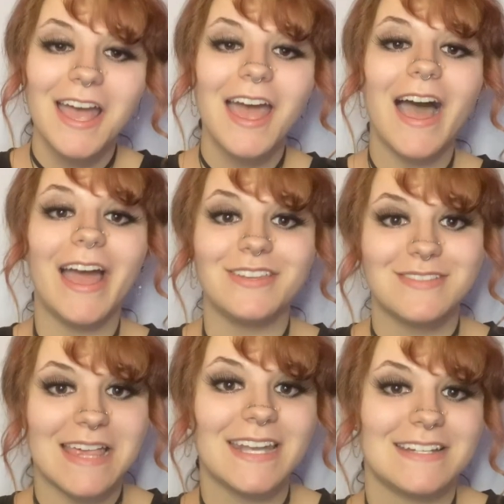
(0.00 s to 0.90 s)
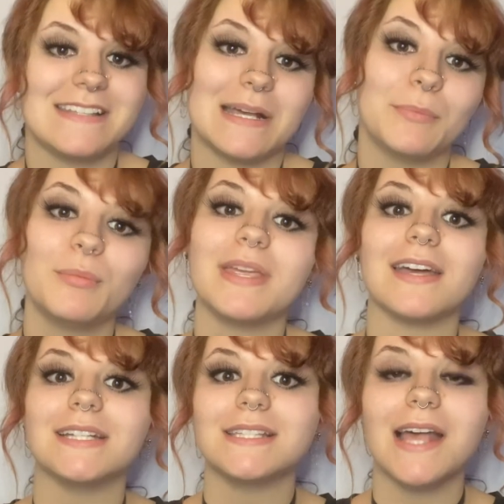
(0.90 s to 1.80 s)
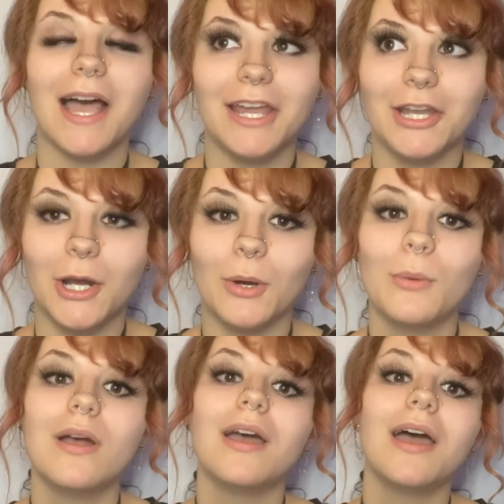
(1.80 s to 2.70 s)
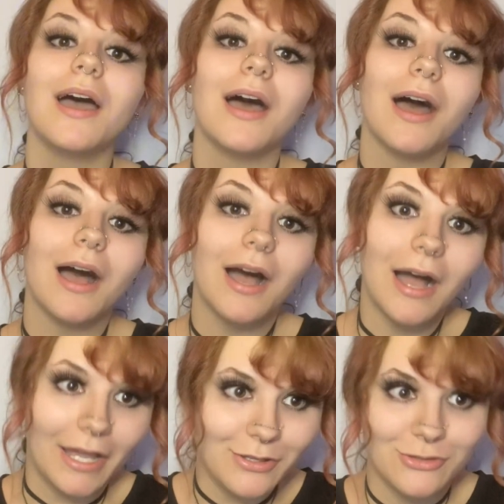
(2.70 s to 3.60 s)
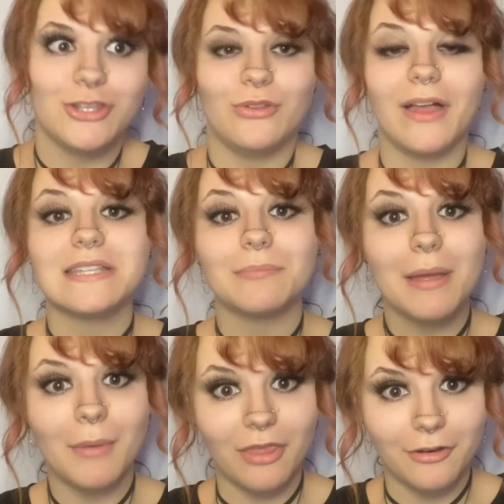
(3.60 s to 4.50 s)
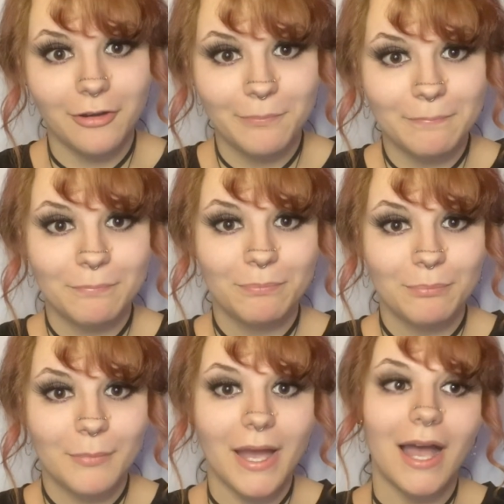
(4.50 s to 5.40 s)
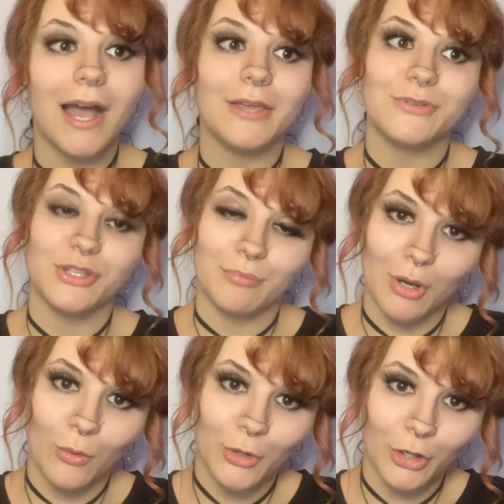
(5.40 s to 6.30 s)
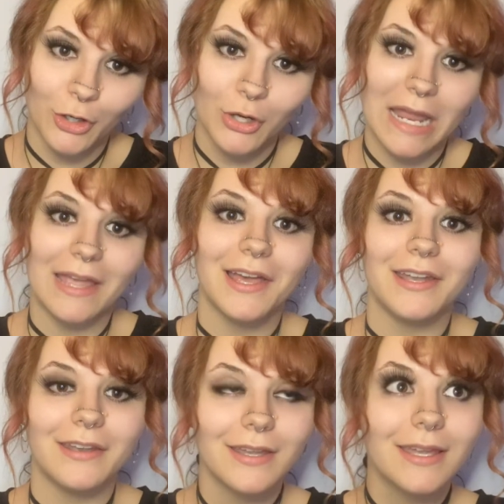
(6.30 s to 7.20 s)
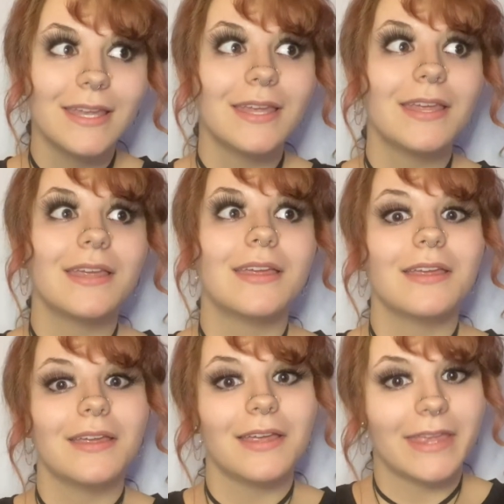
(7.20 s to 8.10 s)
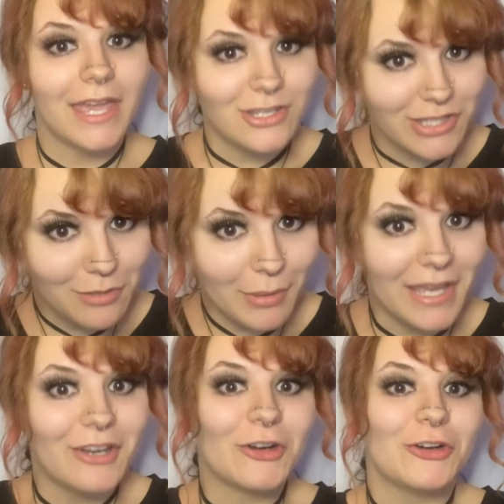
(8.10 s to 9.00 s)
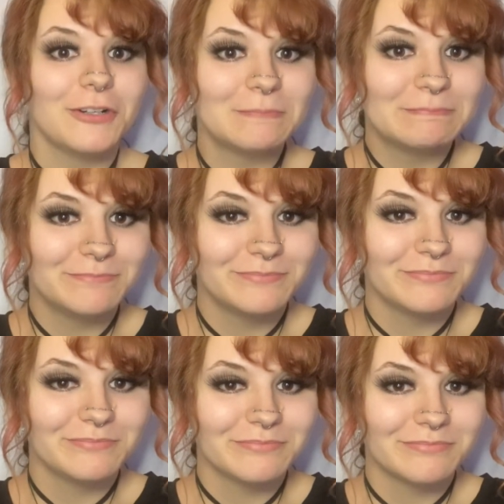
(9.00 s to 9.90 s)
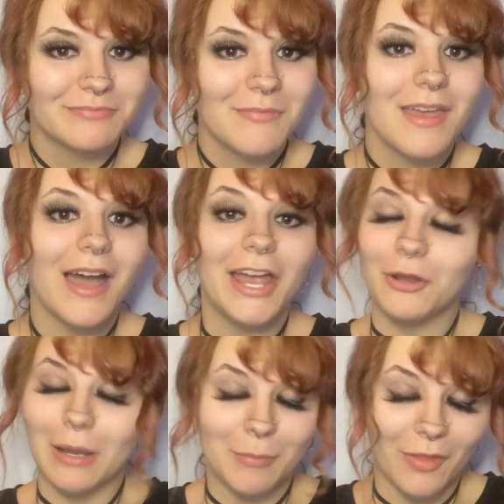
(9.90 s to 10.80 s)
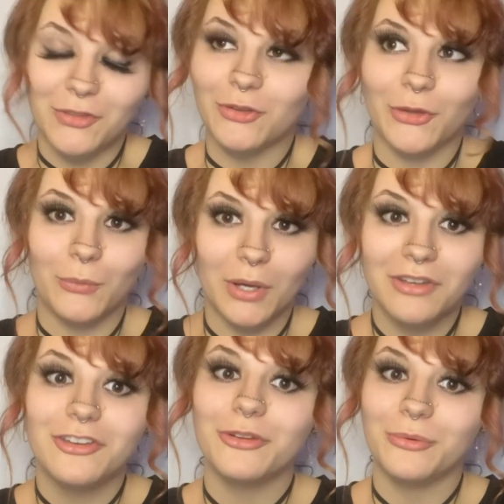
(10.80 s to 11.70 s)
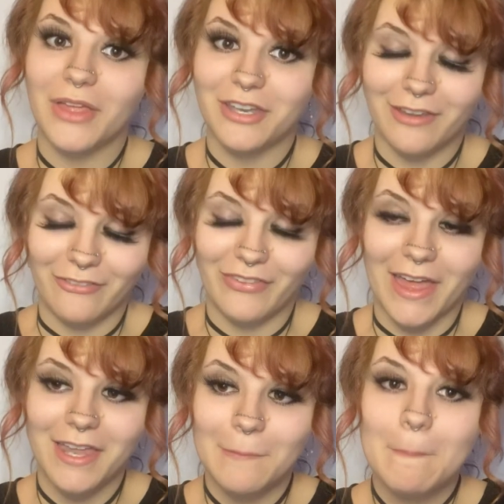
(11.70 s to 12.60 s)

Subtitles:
I use that example because I know I used to do that to my mother. I used to poke her and occasionally bite her. I know I'm not the only one that does that.